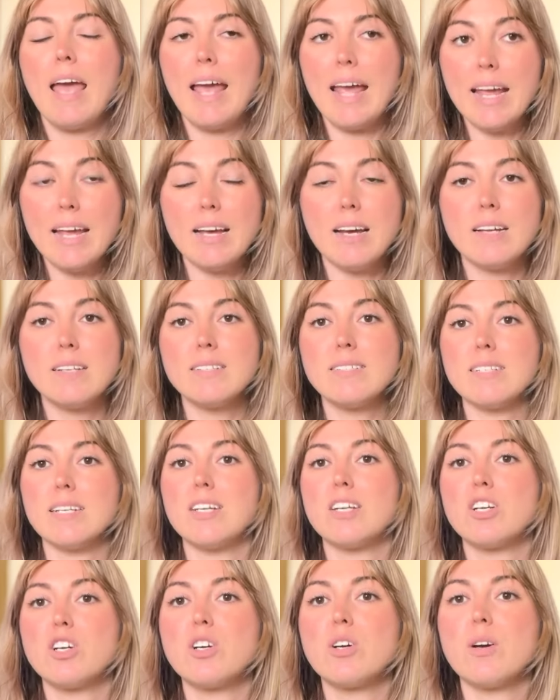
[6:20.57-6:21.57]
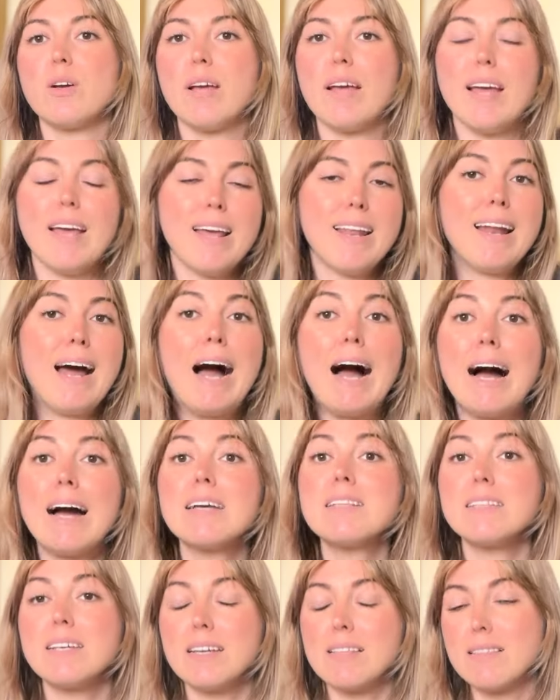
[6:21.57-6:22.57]
And
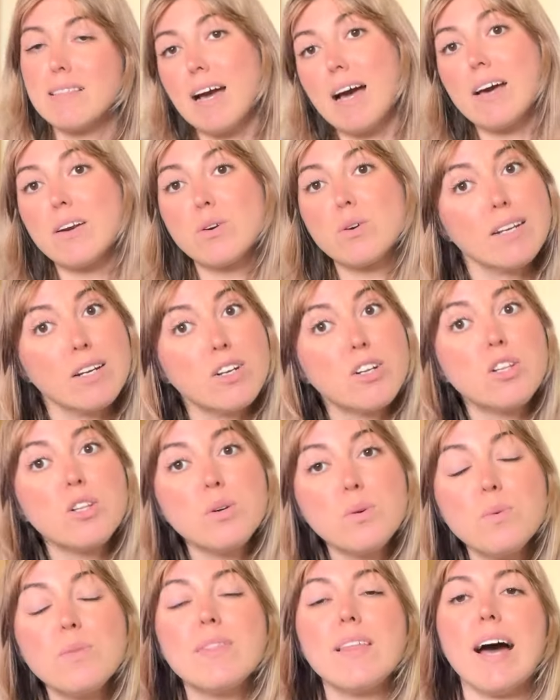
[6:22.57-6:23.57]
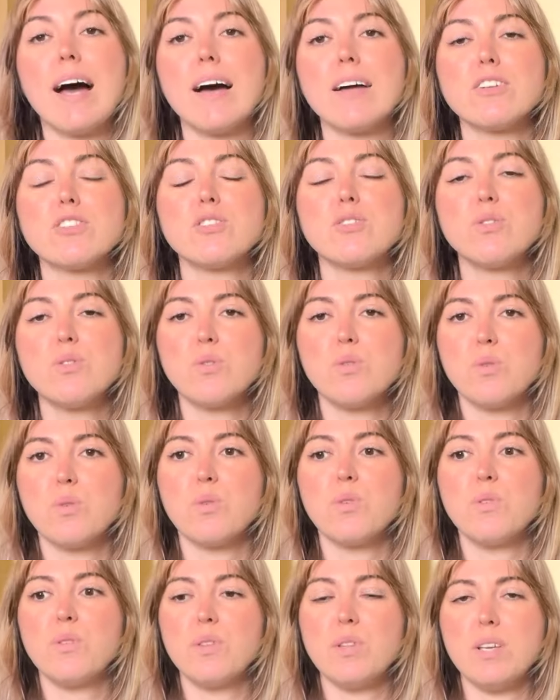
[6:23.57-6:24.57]
highlight that or include that
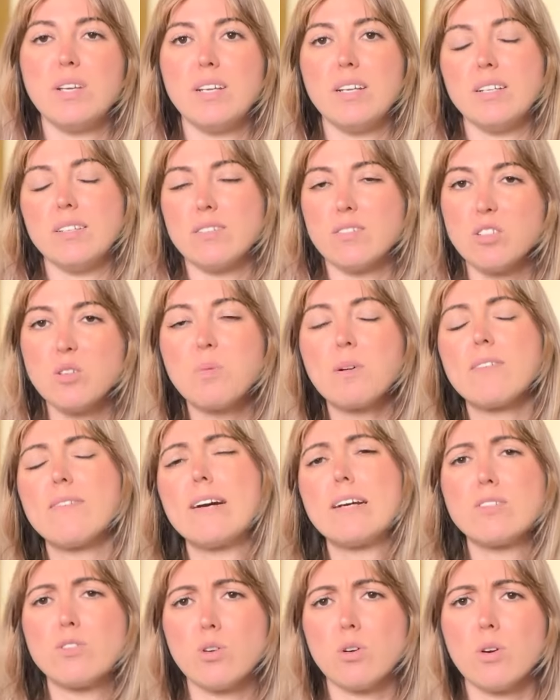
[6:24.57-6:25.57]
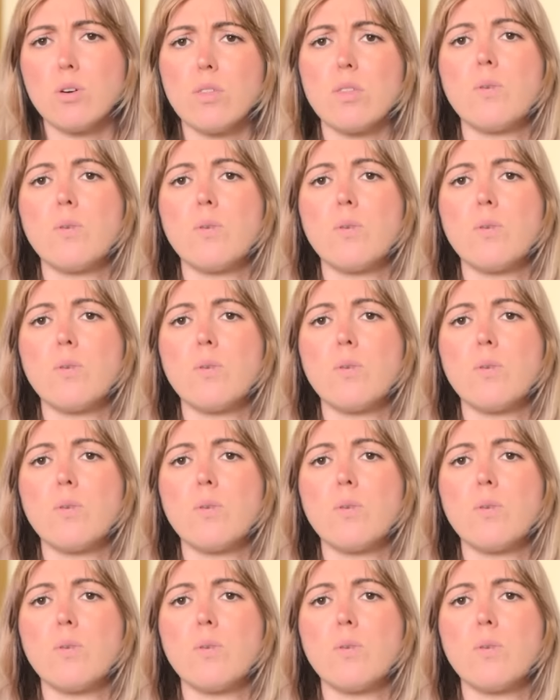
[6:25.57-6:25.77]
to the supervisor or